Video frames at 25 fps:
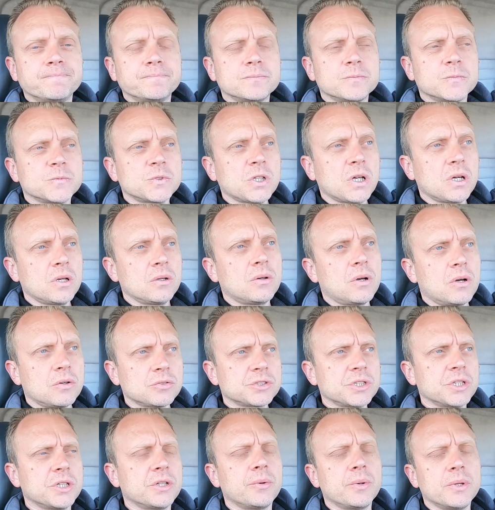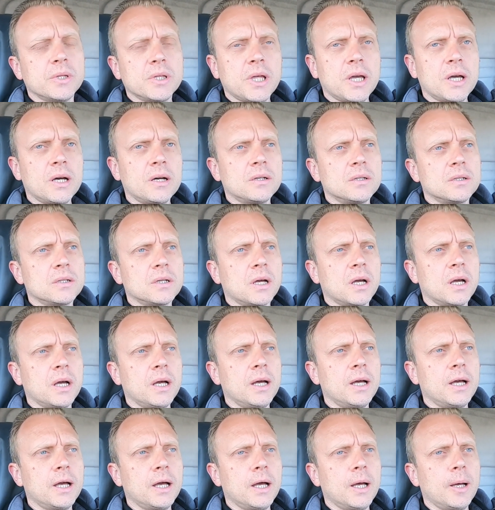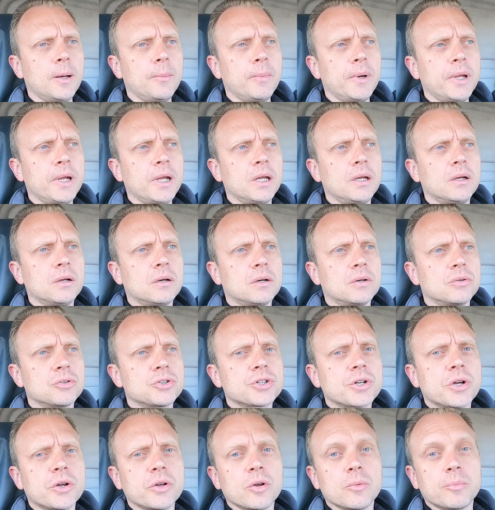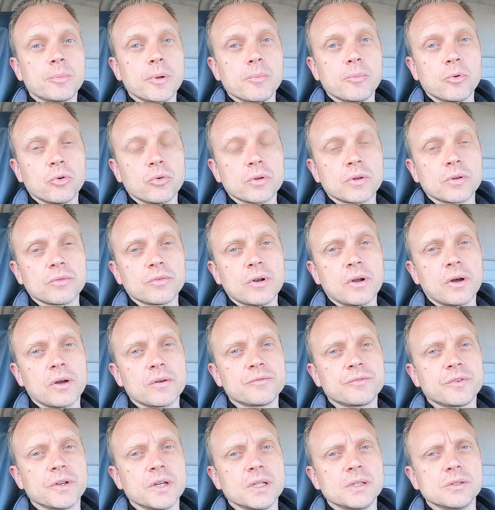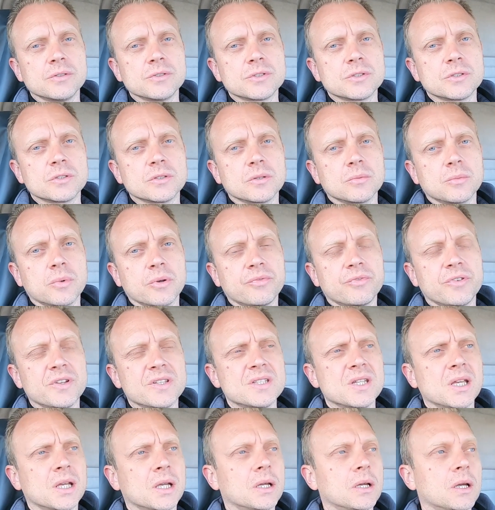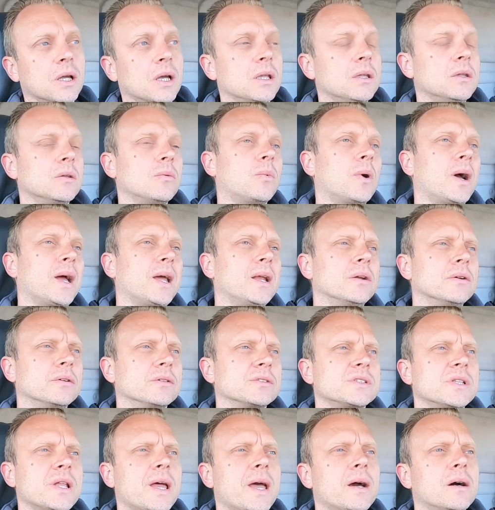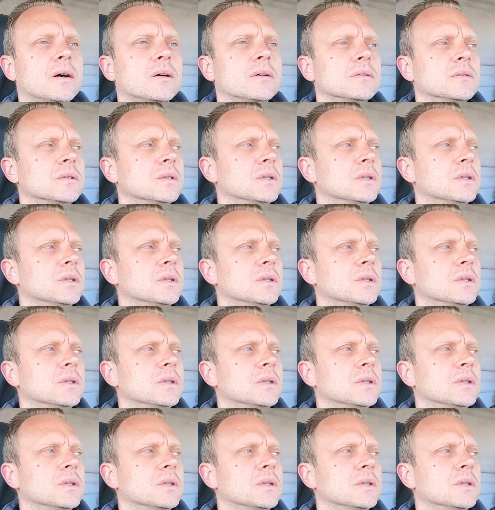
so I'll see you in now, and then I'll show you a bit more on the light fittings that we're fitting and the way it looks now.